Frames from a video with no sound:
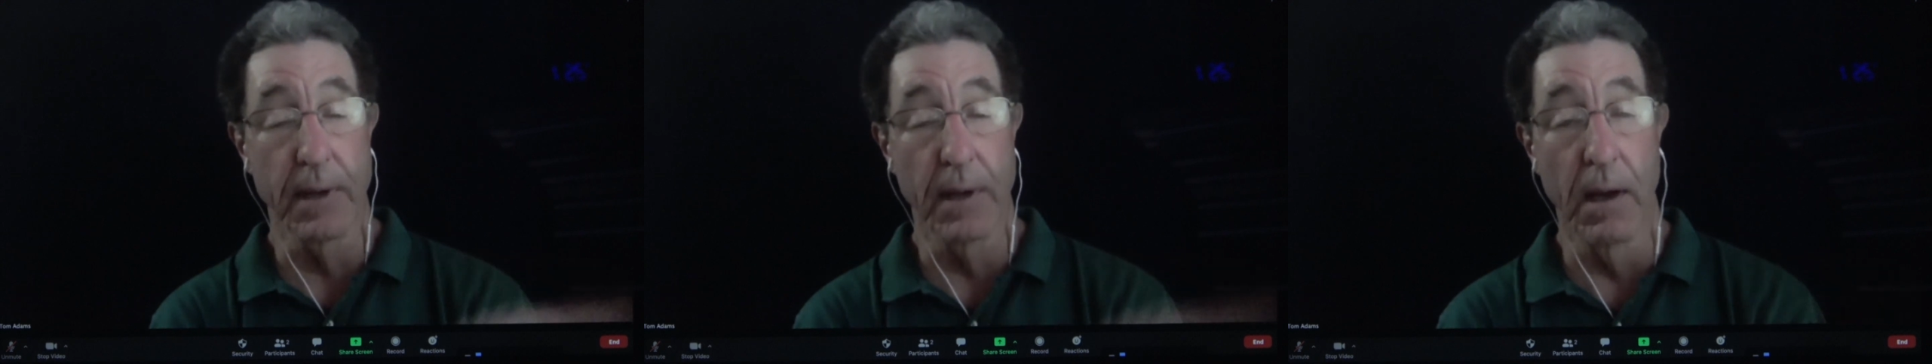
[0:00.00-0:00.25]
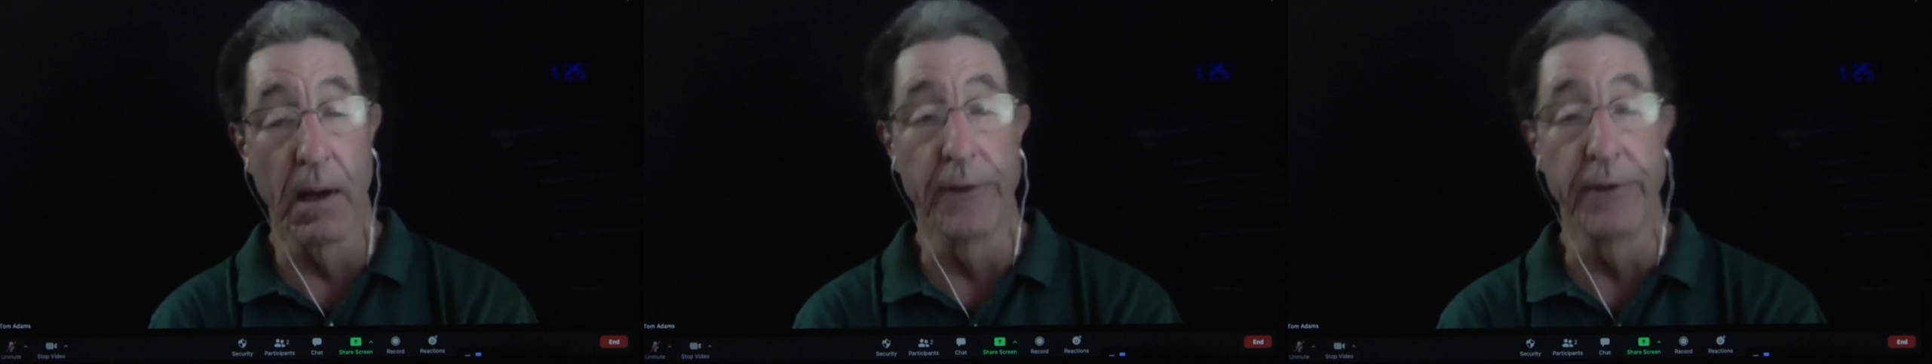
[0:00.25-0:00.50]

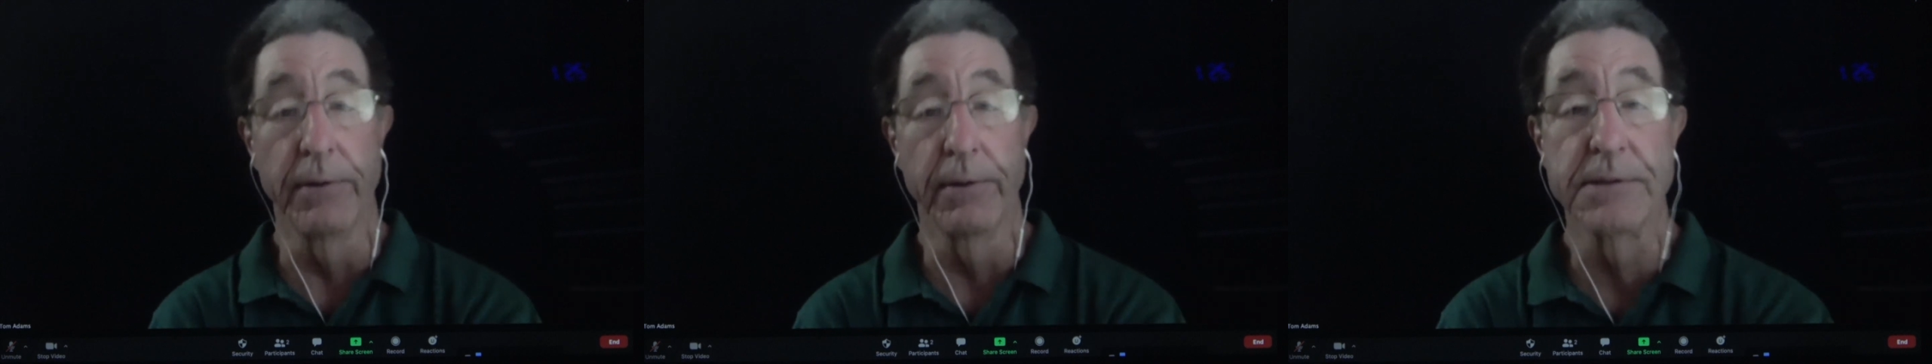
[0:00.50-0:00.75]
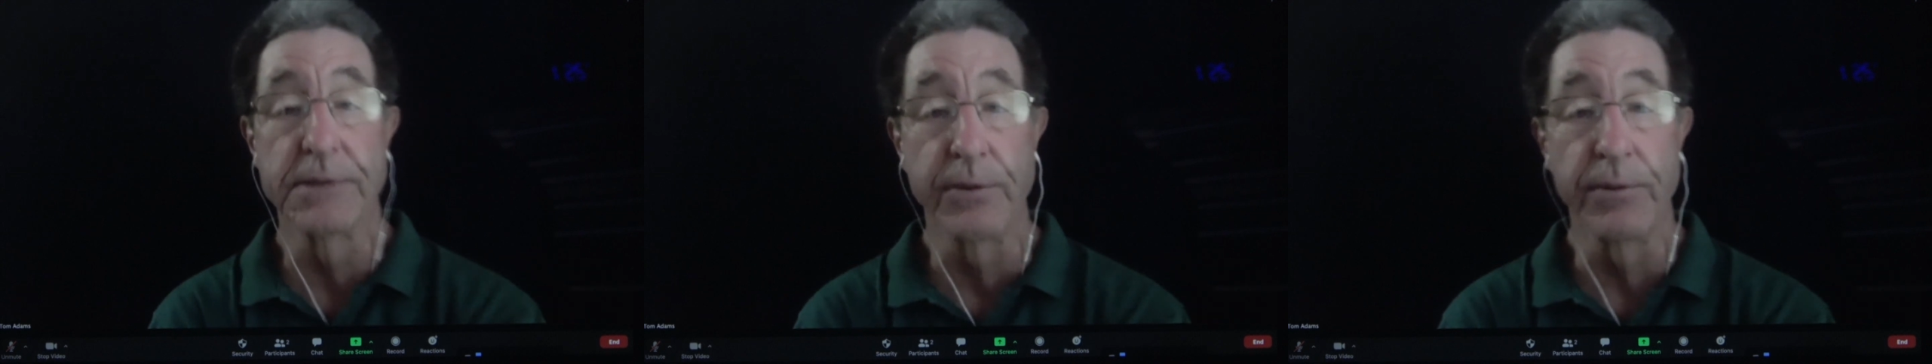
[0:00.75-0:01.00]
on your
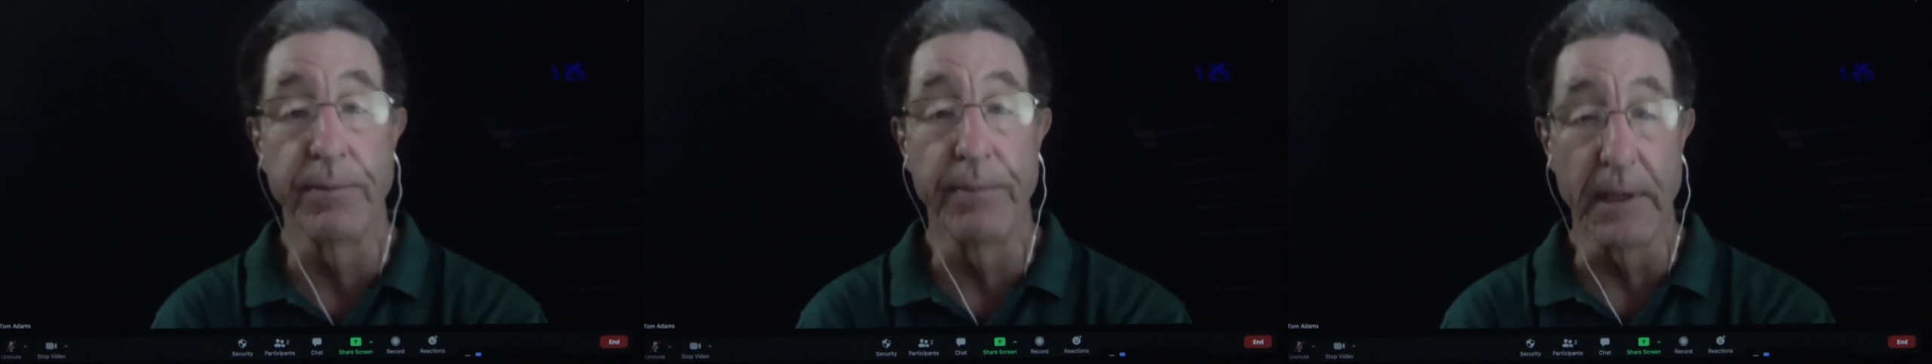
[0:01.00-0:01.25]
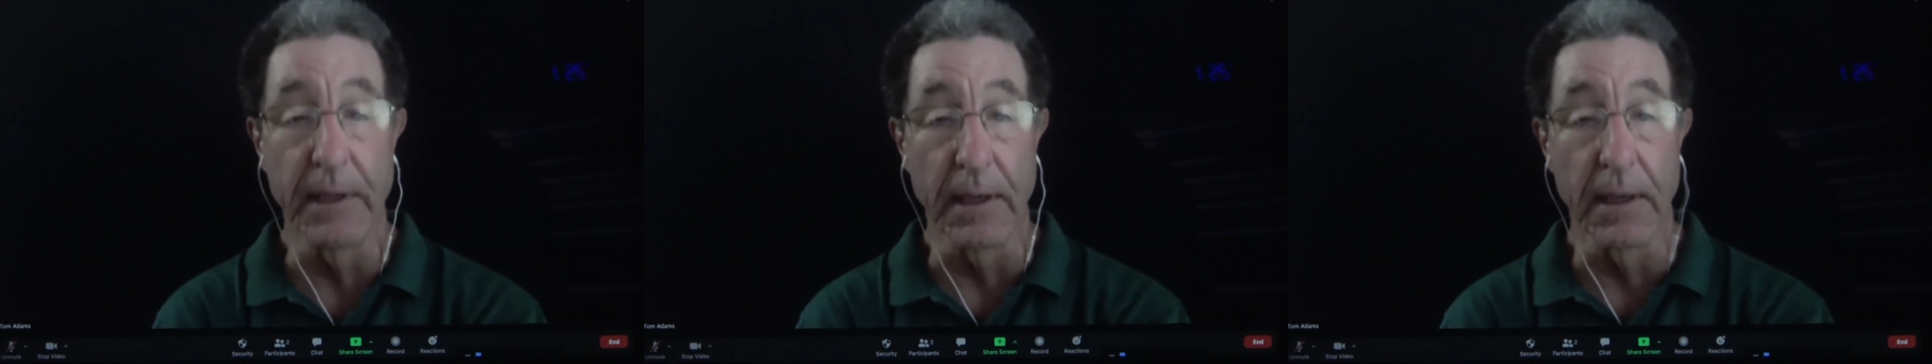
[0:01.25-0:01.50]
Zoom
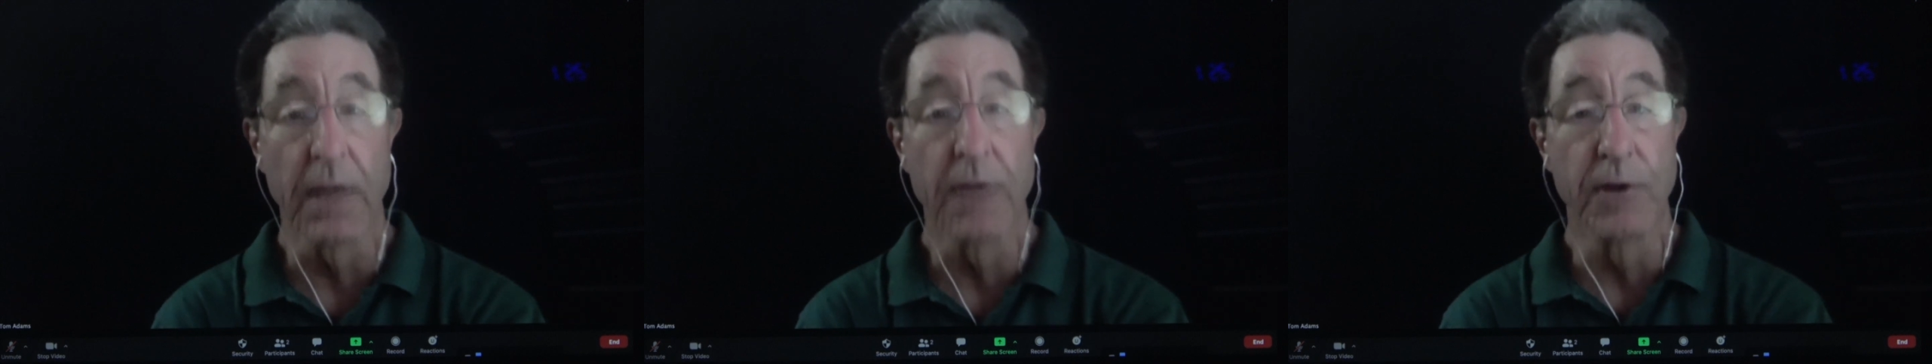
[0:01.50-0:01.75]
meeting,